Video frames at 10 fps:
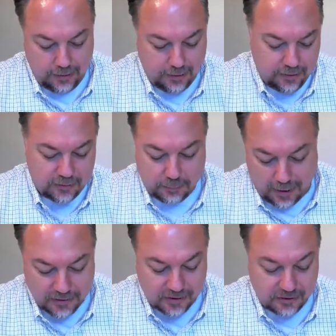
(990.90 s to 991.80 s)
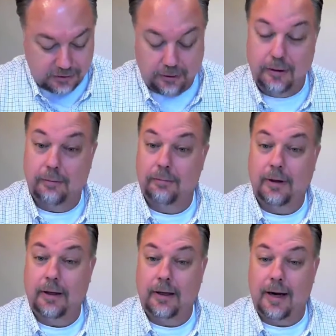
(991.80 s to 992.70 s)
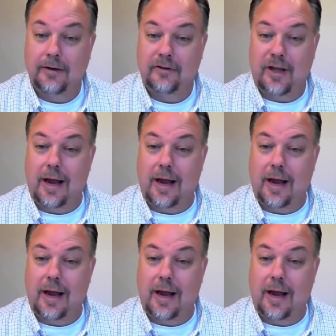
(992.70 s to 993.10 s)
in this process, you really kind of just